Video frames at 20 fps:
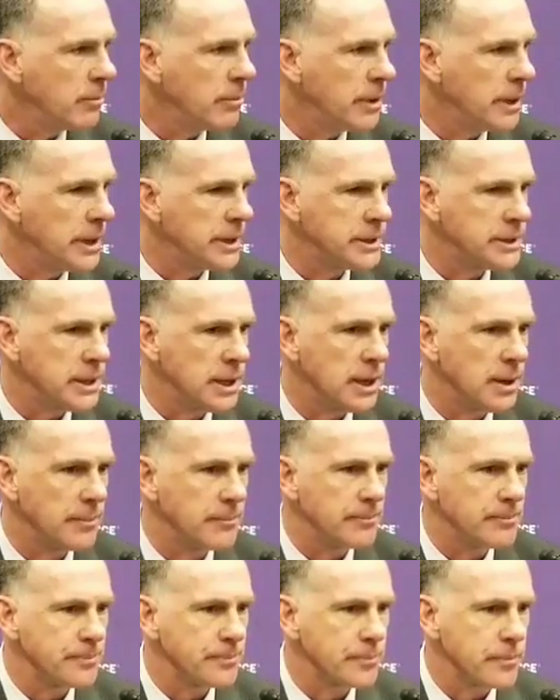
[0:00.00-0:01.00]
but
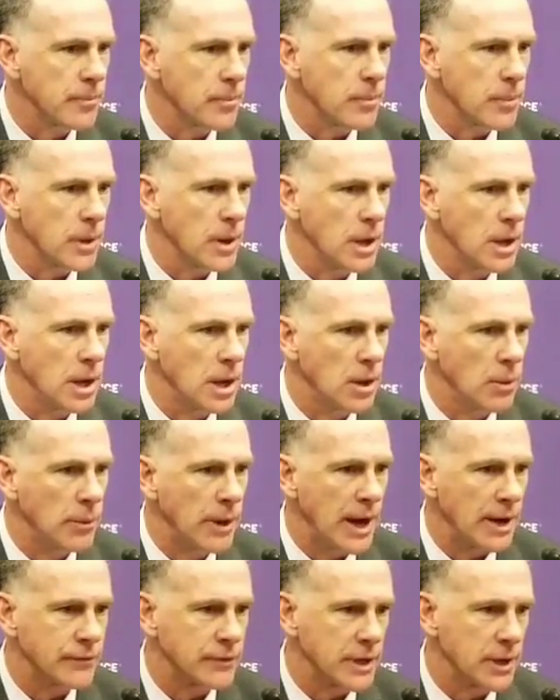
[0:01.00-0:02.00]
we
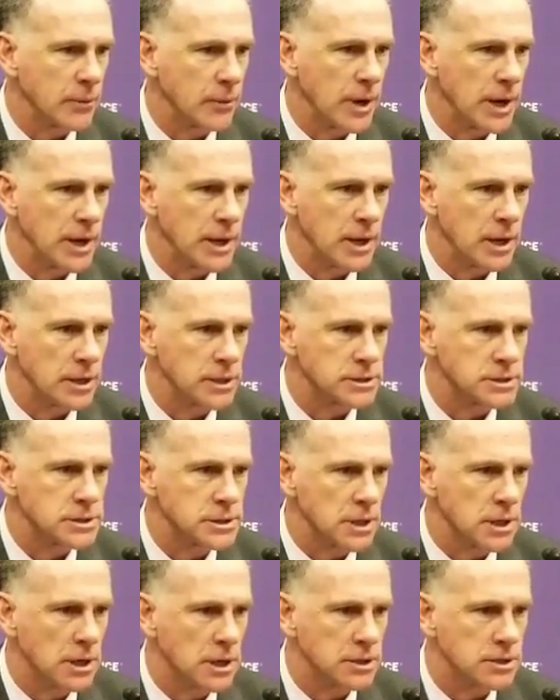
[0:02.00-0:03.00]
have to get ready
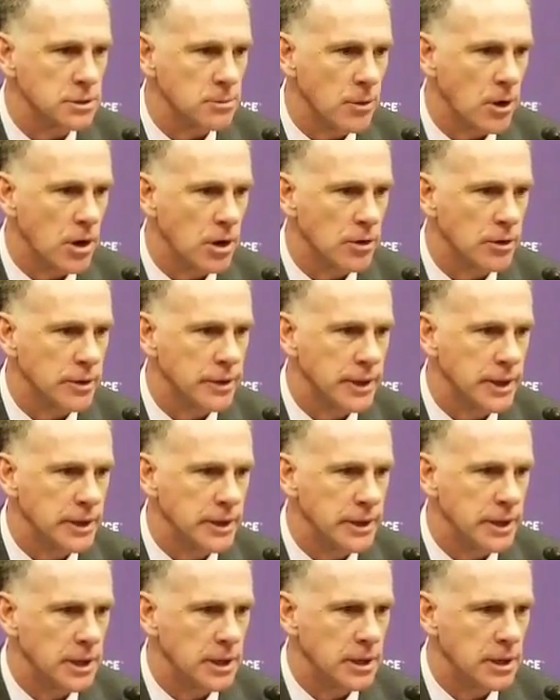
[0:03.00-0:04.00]
on tomorrow
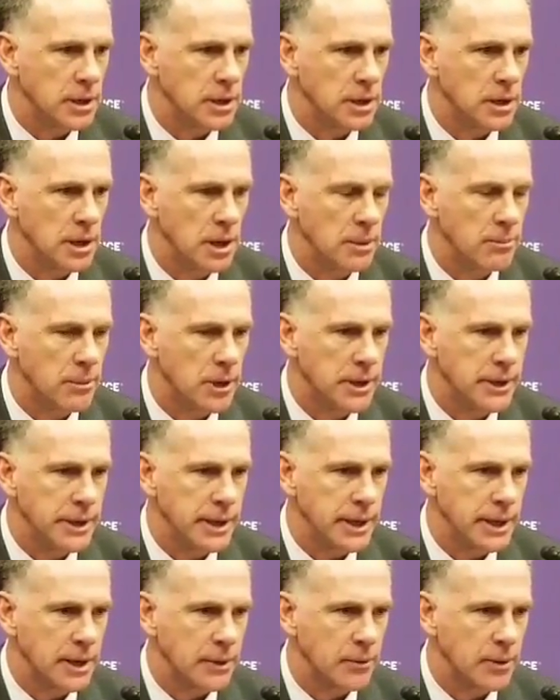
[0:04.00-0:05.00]
and then and
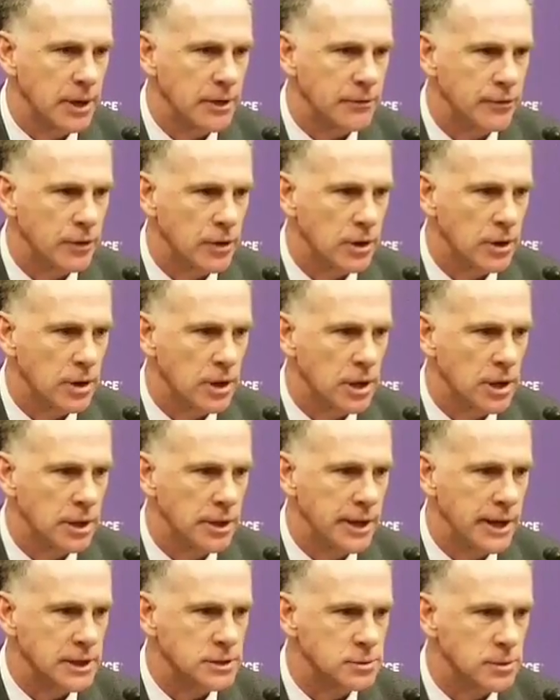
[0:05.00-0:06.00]
Monday and get ready for our
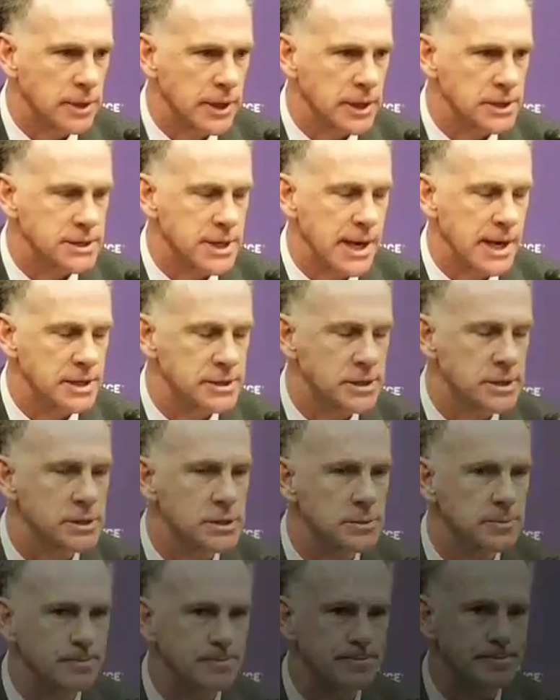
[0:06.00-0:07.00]
next one against Kansas.